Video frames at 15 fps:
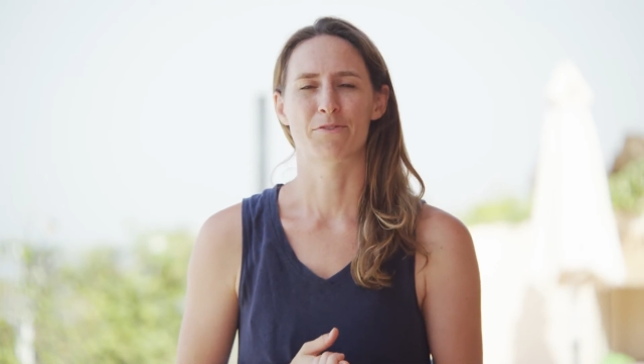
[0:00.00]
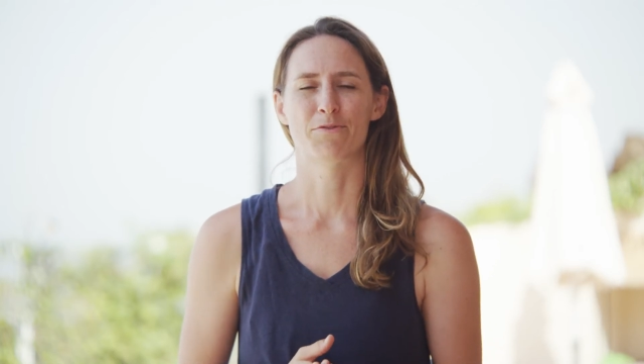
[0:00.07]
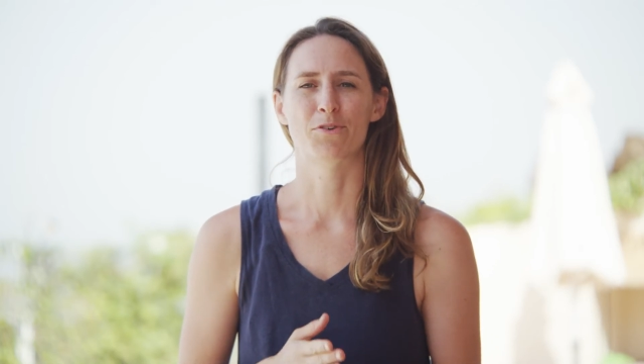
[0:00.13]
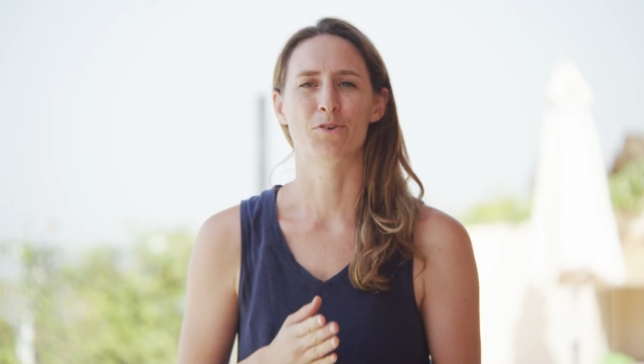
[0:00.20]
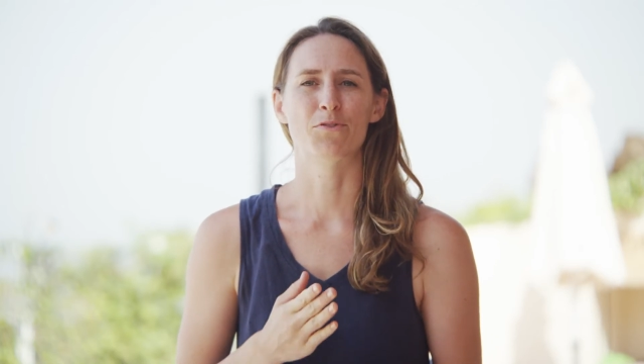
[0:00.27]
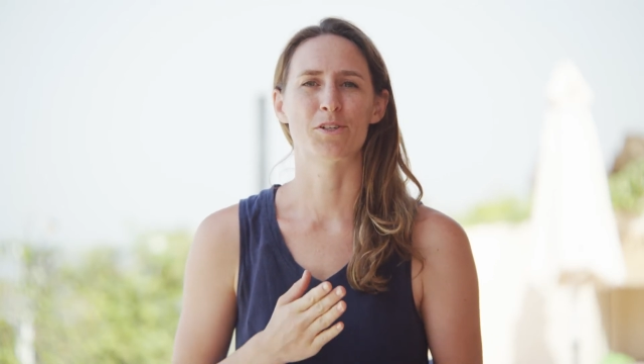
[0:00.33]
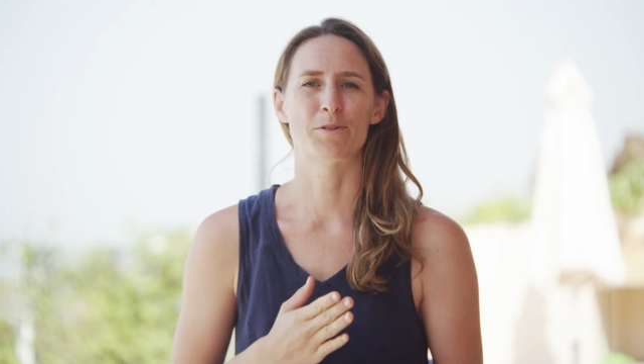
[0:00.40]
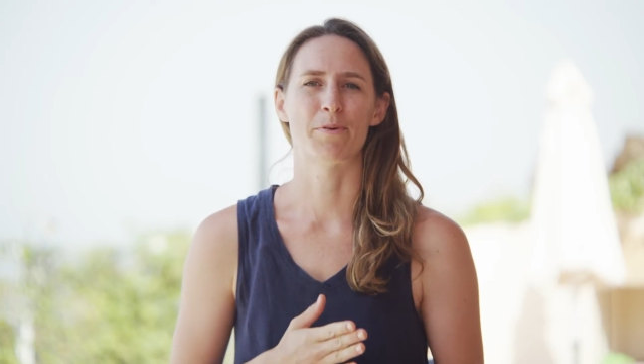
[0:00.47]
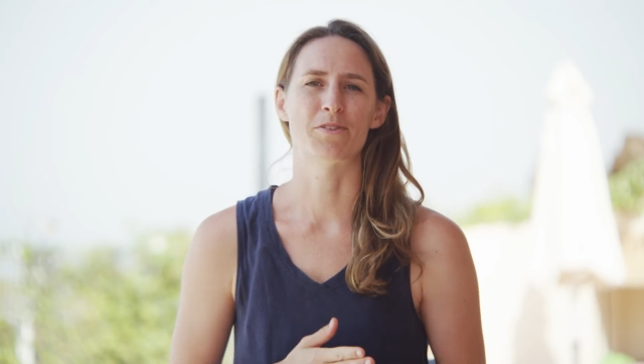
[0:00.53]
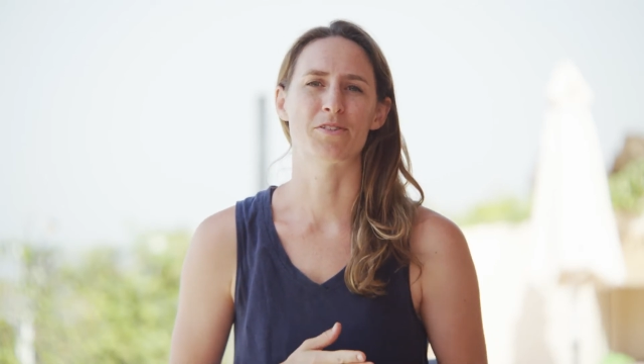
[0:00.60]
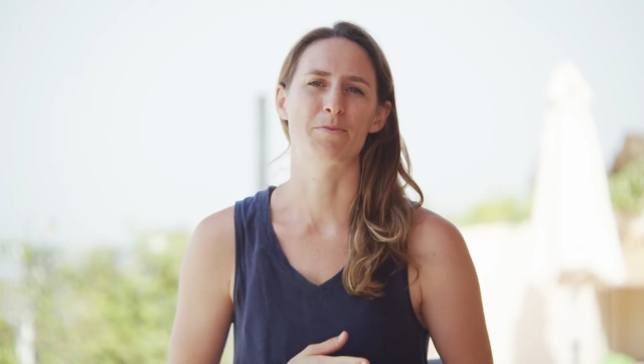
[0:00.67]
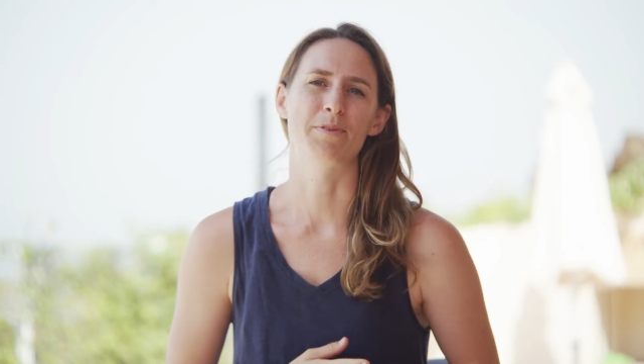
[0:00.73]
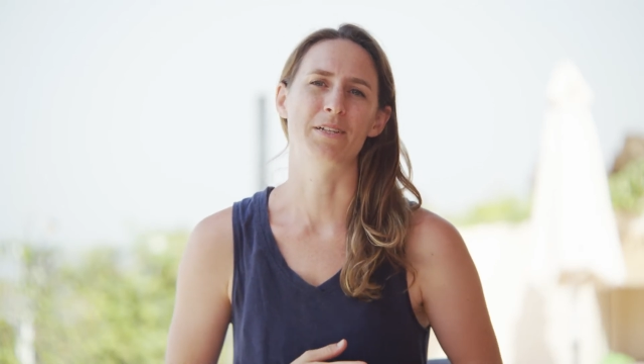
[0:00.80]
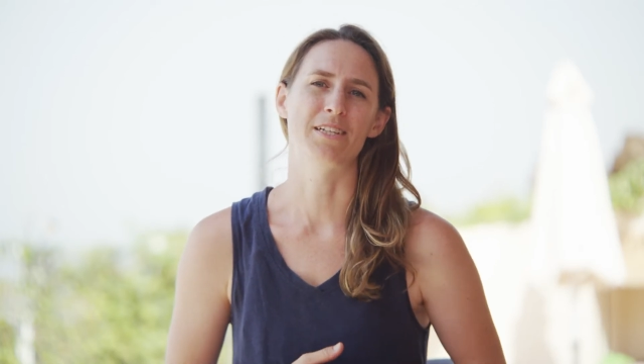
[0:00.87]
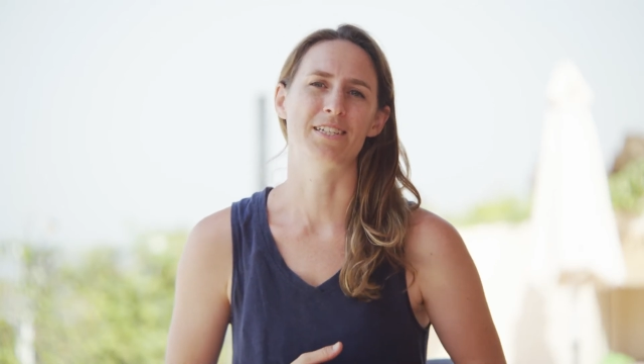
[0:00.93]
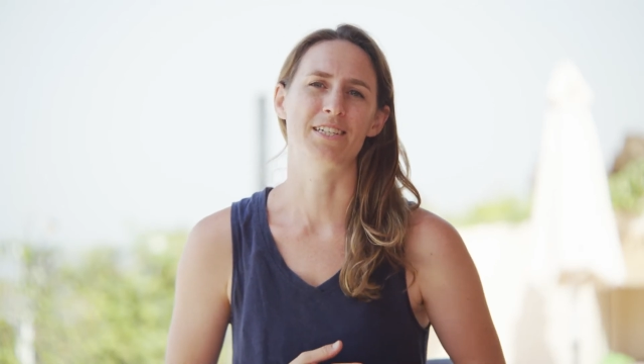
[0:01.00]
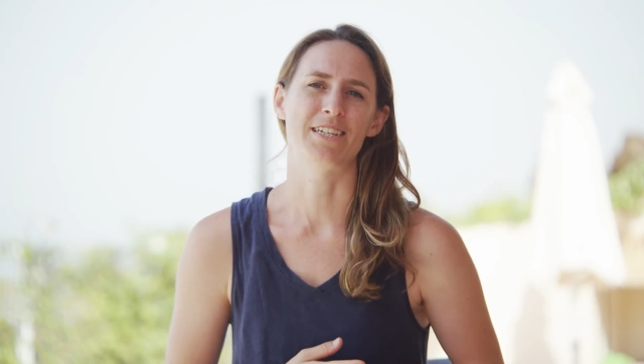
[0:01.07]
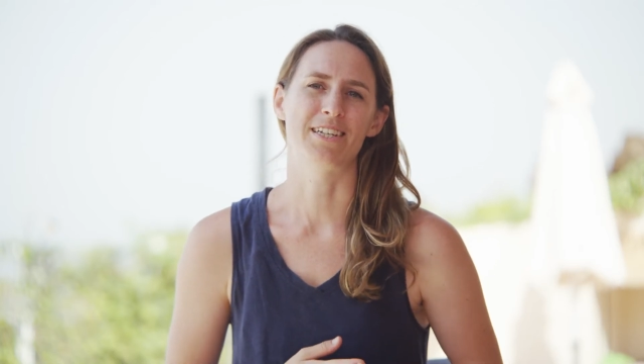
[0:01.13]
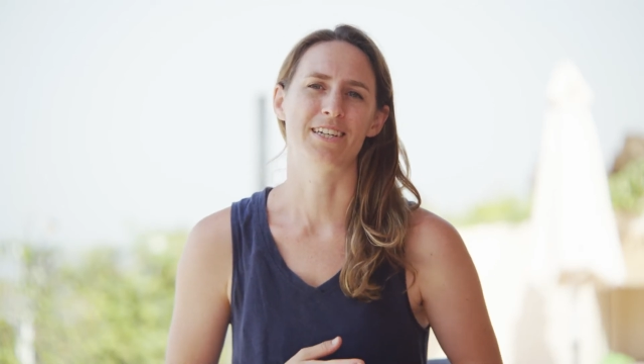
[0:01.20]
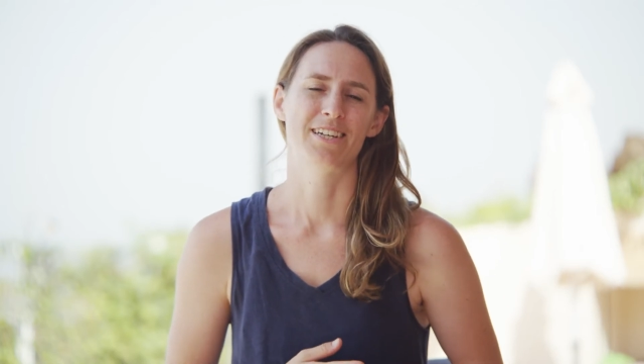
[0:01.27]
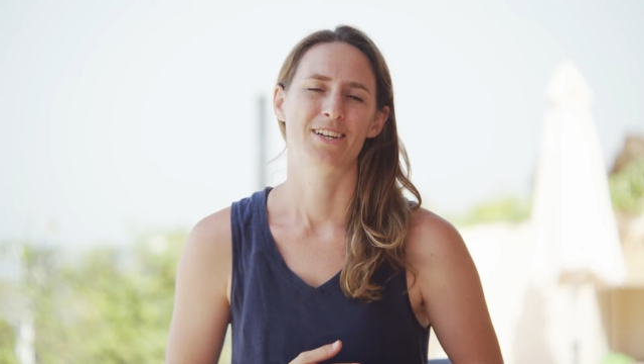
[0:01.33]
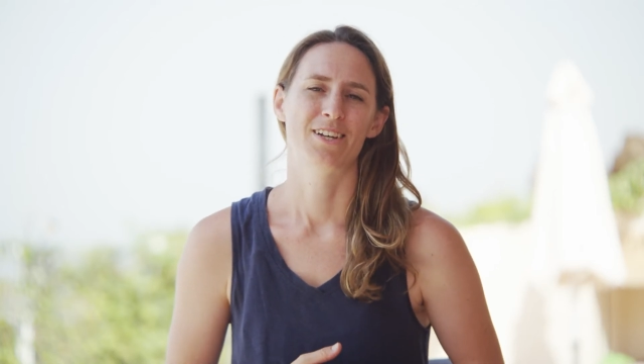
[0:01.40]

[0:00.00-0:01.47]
full responsibility